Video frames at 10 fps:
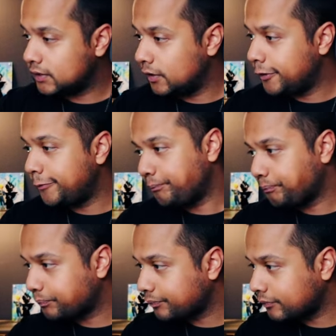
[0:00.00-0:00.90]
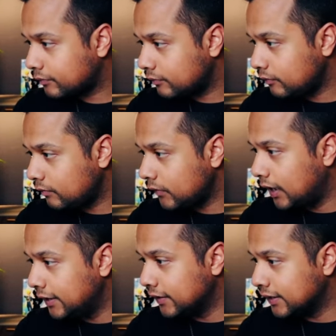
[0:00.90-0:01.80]
so
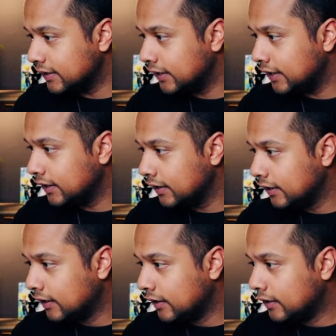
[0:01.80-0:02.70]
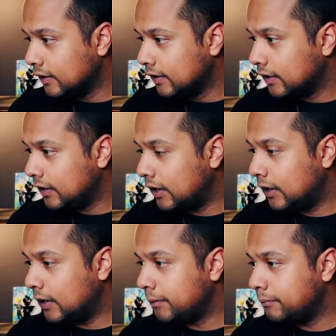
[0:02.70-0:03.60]
as you can see,
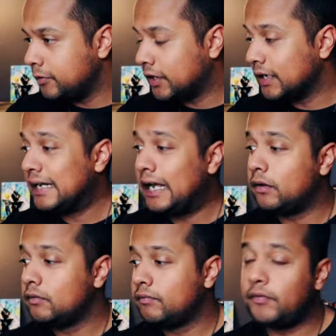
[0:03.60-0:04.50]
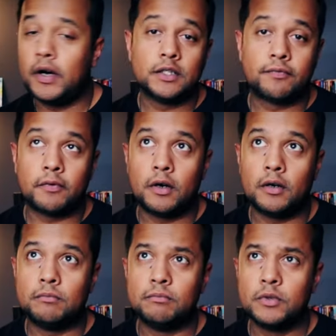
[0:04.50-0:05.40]
um, you can download fonts
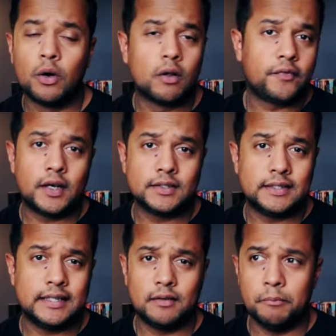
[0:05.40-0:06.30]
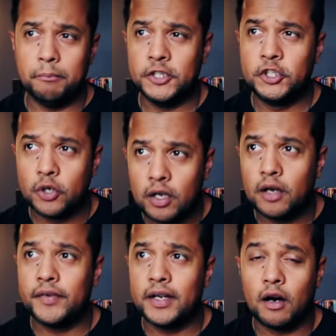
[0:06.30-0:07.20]
from Google Fonts. The majority
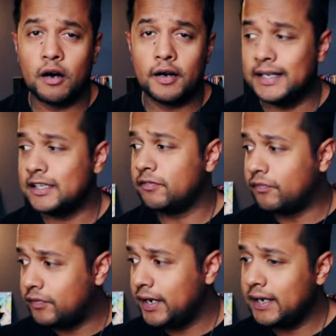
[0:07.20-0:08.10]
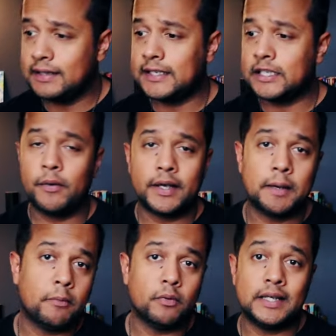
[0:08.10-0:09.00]
of it are is free, and that's how I
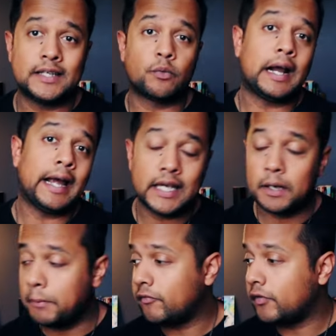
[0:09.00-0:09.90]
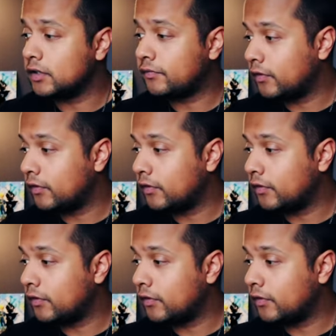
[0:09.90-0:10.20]
get, that's where I get my fonts